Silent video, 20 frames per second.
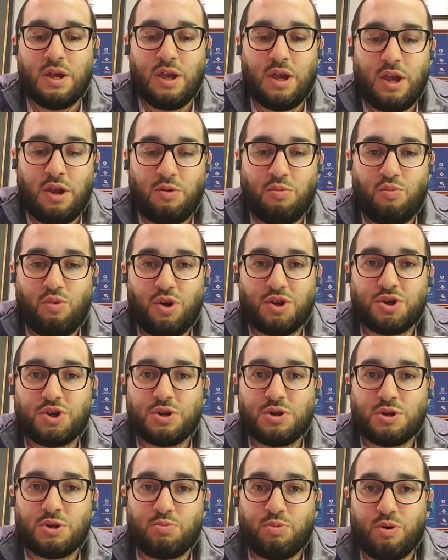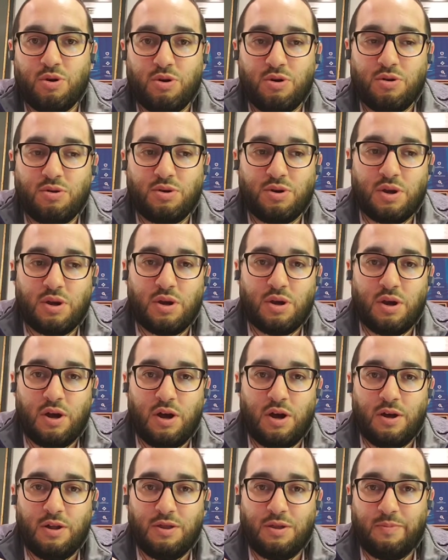in which spurned
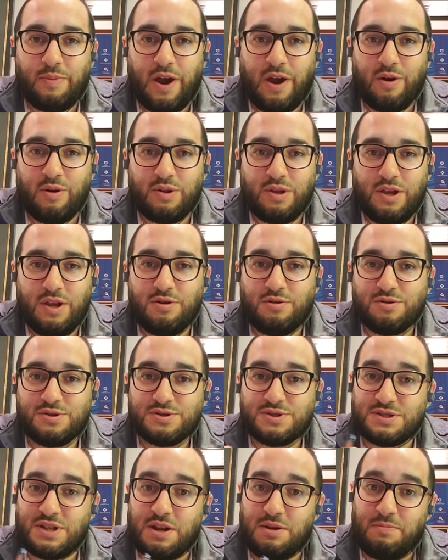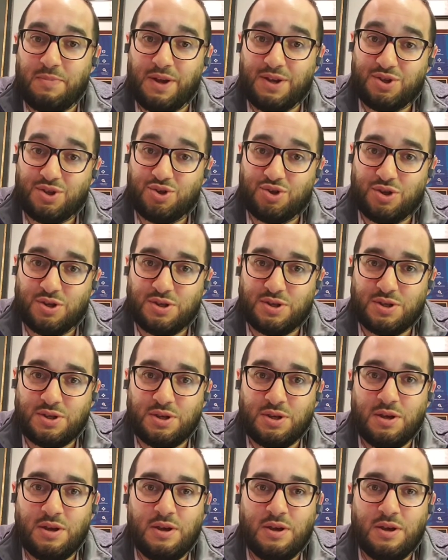the paralegal to send messages